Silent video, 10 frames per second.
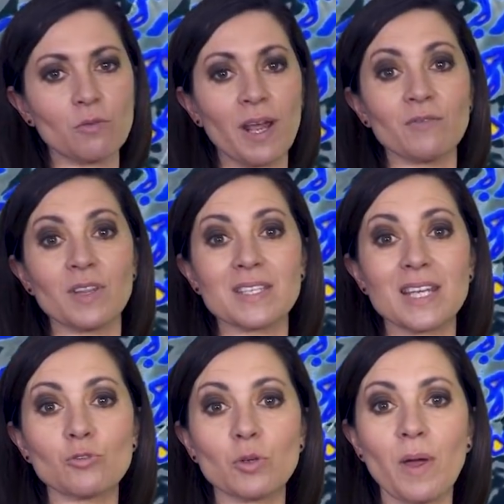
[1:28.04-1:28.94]
of rain for the
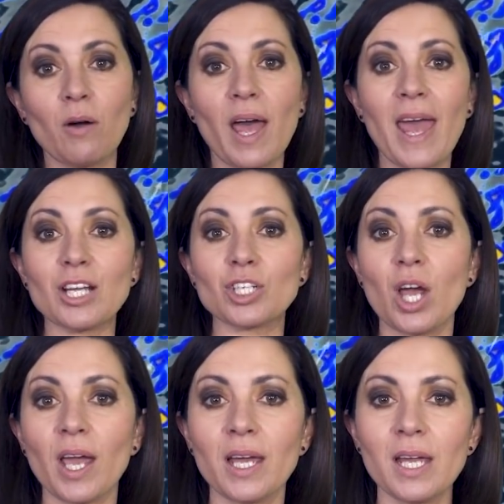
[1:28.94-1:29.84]
Central Belt,
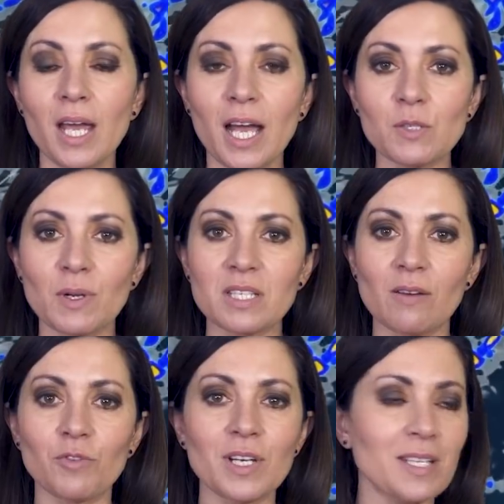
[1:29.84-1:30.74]
Ayrshire, as well as
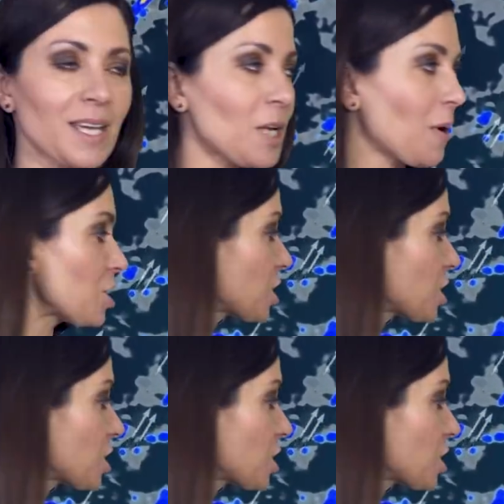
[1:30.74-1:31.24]
Dumfries and Galloway.